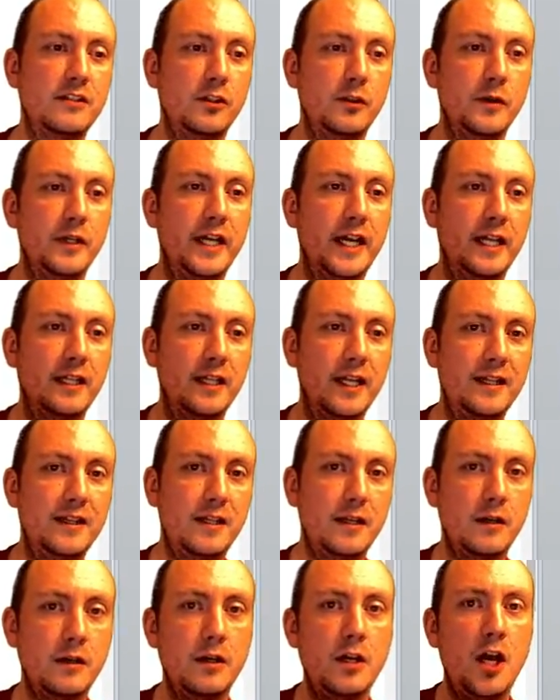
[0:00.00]
again, let
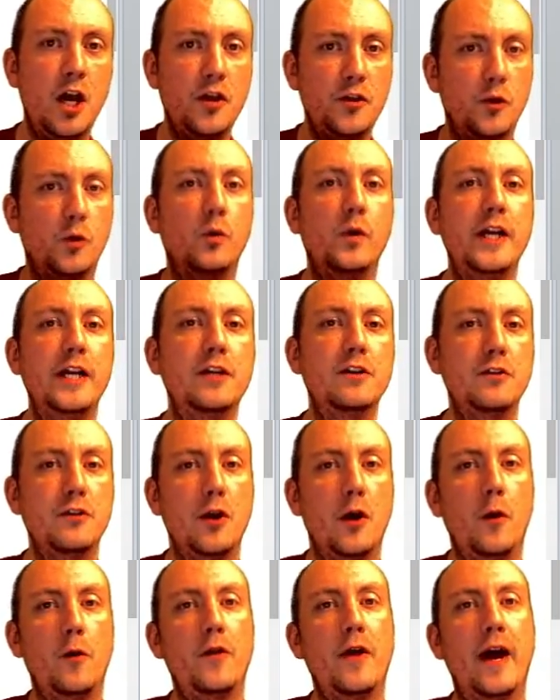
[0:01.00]
the reader
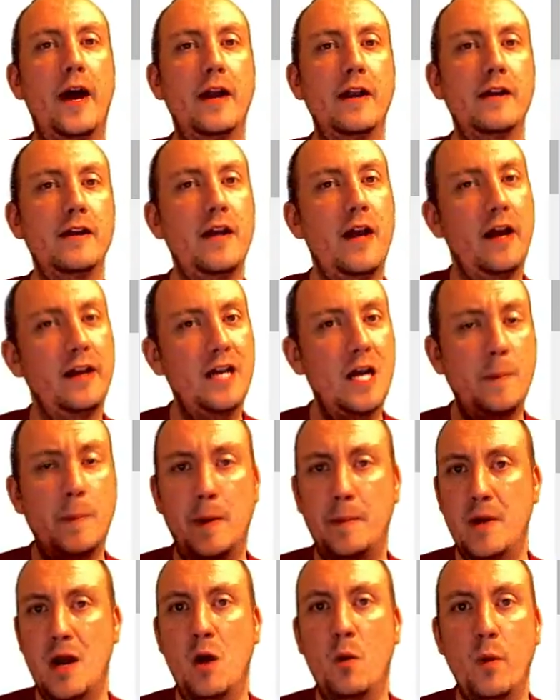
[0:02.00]
know that, yep, I'm
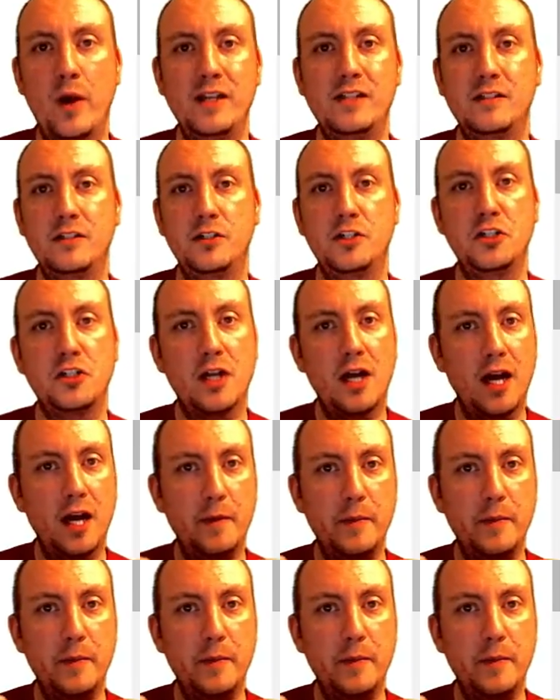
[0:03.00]
not wasting your time.